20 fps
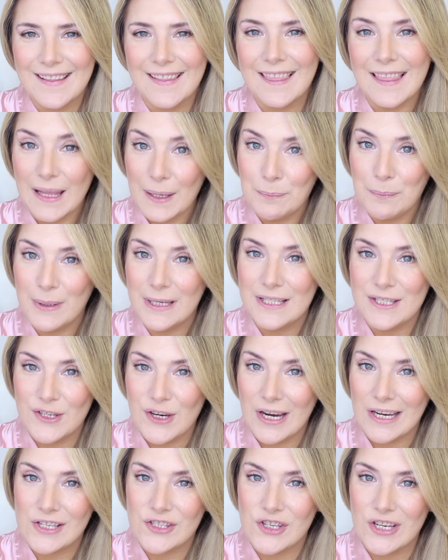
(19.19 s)
lip
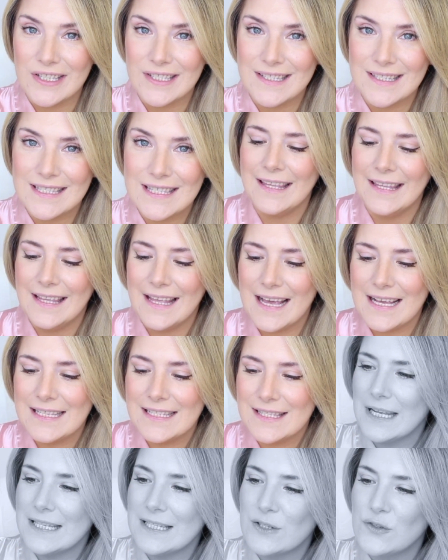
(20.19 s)
injections.
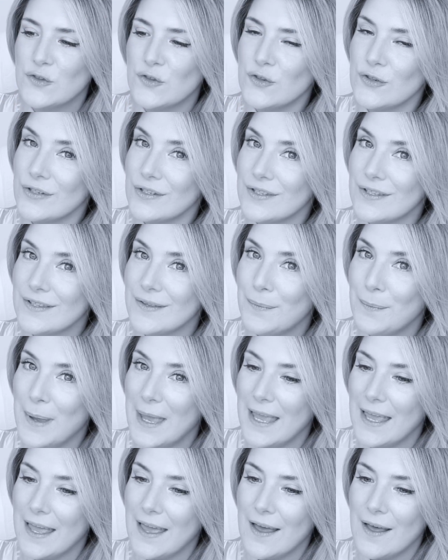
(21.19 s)
Yes, it's just
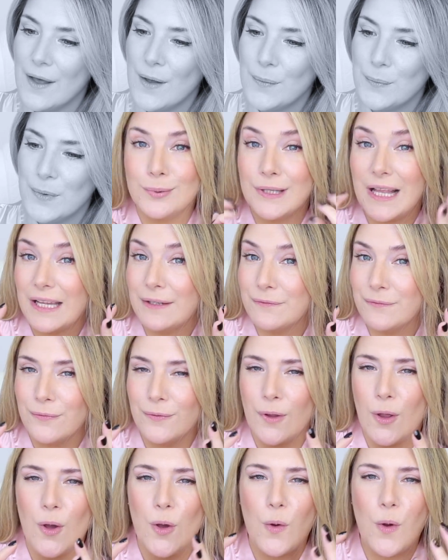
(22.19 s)
makeup. Blood
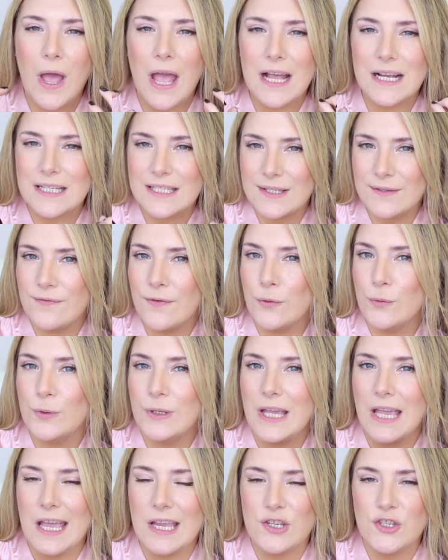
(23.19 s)
flow,
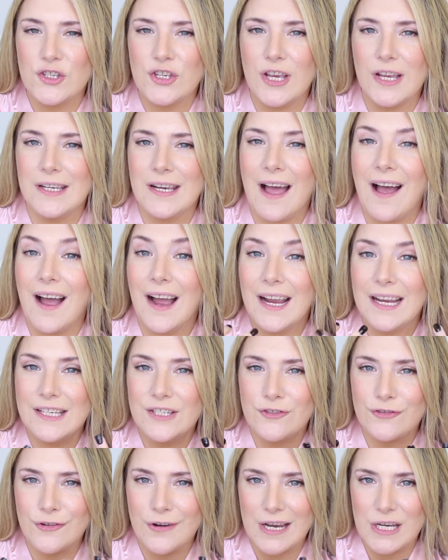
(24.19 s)
exfoliation,
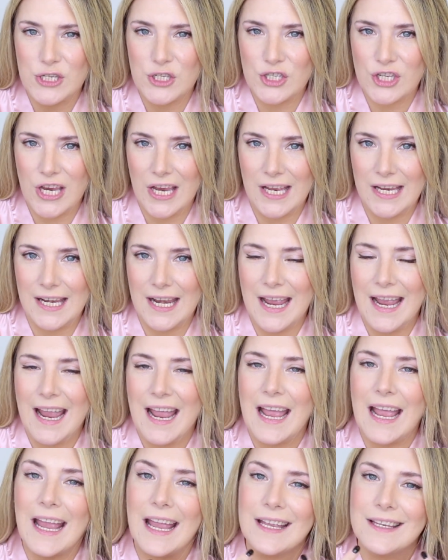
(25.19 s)
hydration,
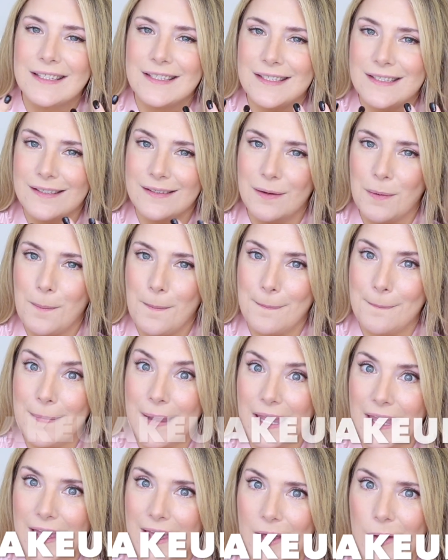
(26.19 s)
and
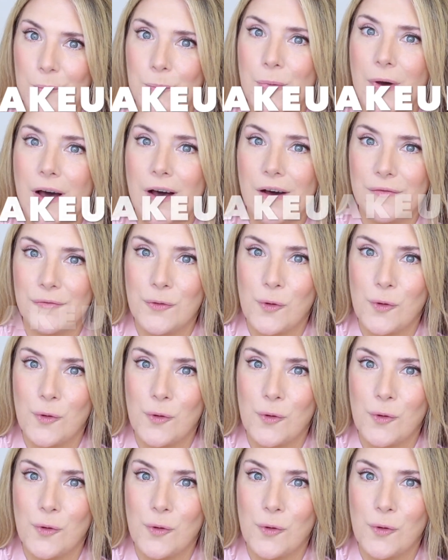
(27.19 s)
makeup, of